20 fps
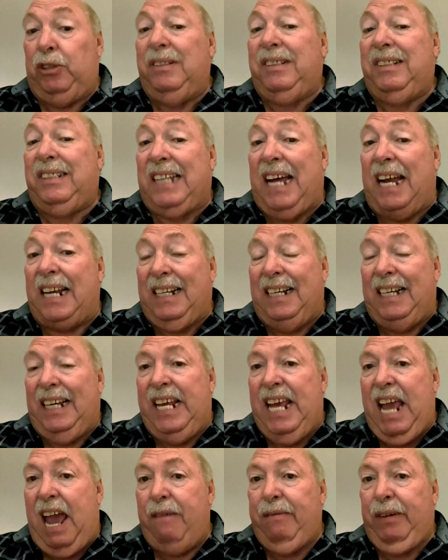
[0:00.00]
to
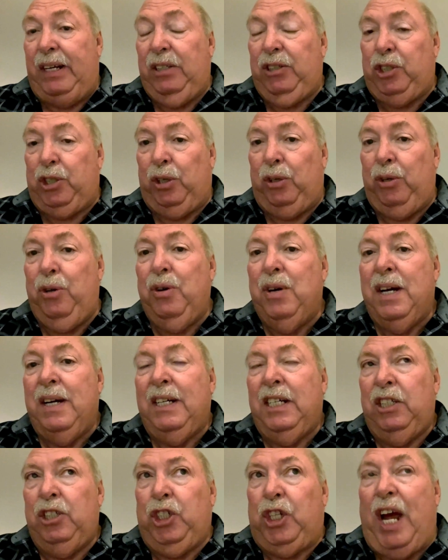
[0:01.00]
suddenly having to
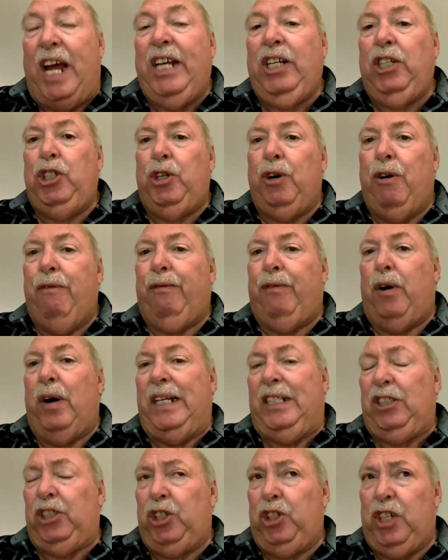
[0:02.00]
change your
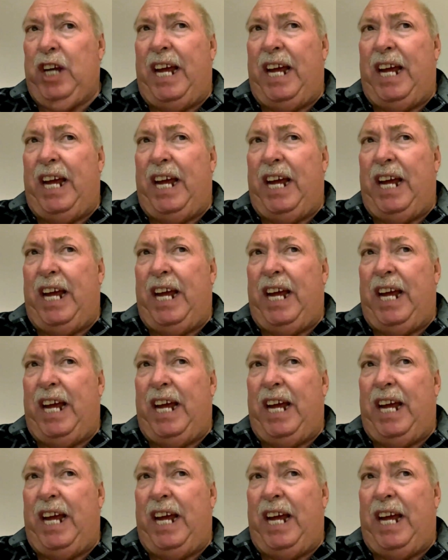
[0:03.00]
voice,